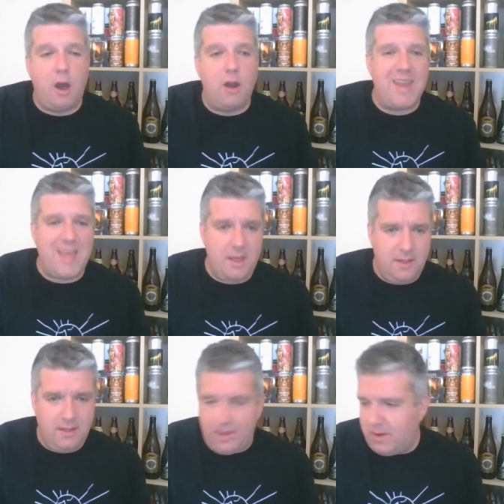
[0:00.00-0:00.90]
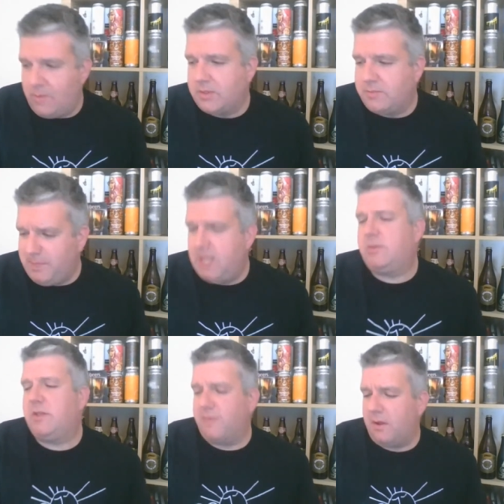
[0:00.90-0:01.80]
got on it, and it was
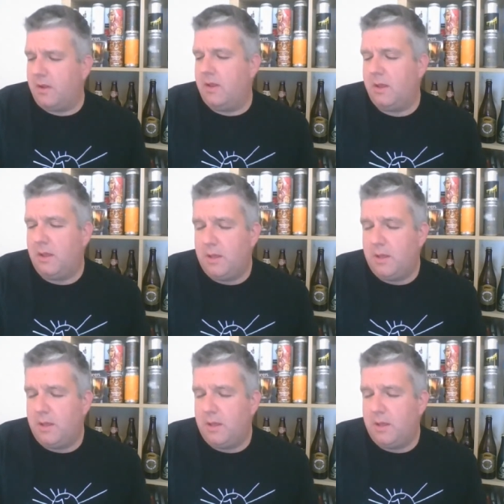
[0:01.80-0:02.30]
beautiful.